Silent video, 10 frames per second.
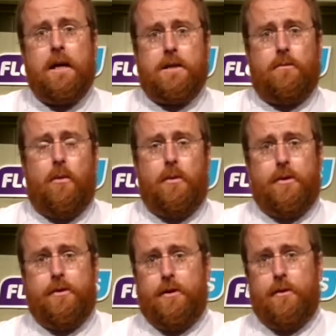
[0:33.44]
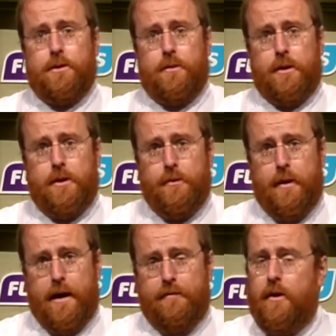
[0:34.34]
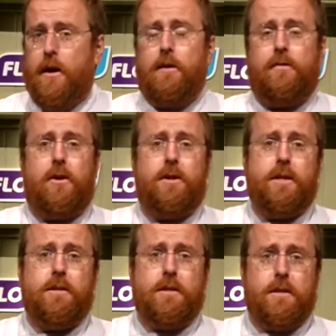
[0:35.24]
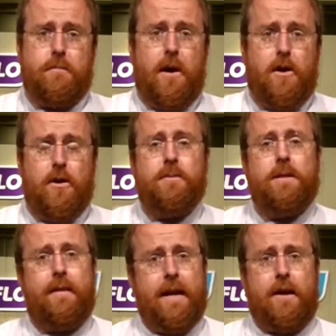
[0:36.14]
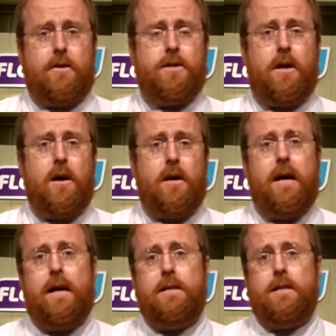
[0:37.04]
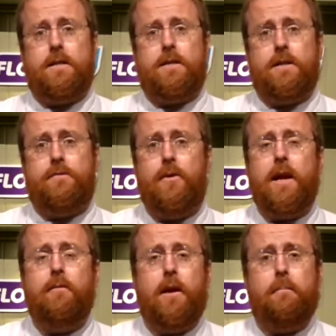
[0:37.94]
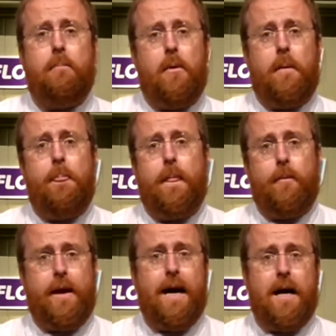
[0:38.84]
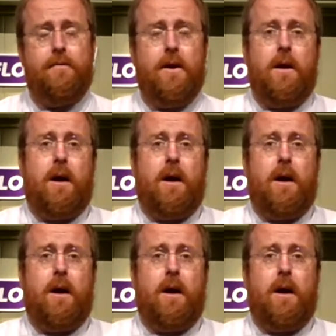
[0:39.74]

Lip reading: So what we're going to do is we're going to fry off our onions and some herbs and then add our stock. And it's really, really important that we have